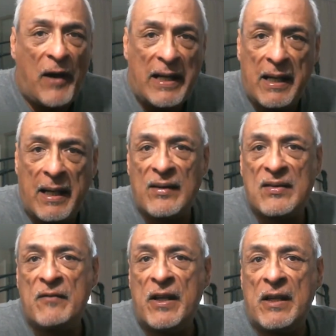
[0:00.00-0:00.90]
fighting
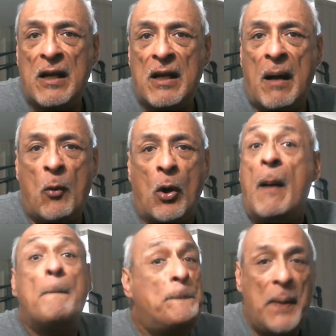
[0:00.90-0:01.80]
against the Vietnam War,
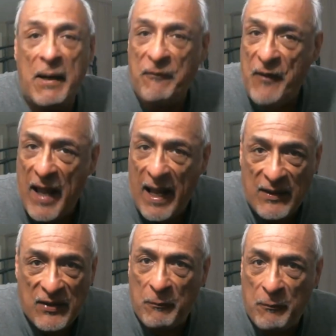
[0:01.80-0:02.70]
big
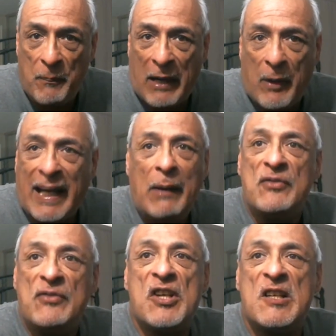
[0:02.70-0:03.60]
fans of Burt Bacharach.
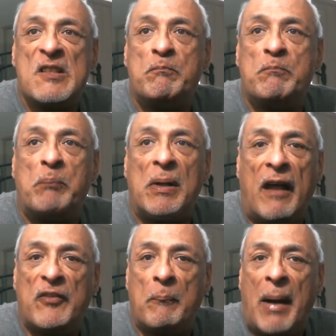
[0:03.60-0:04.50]
He was just
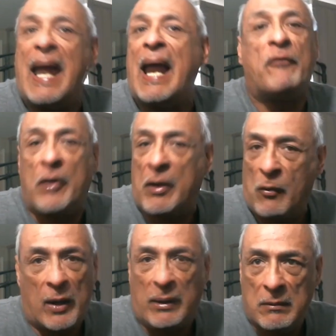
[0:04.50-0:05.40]
beloved by
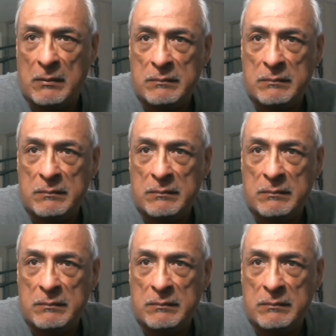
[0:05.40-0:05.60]
everyone.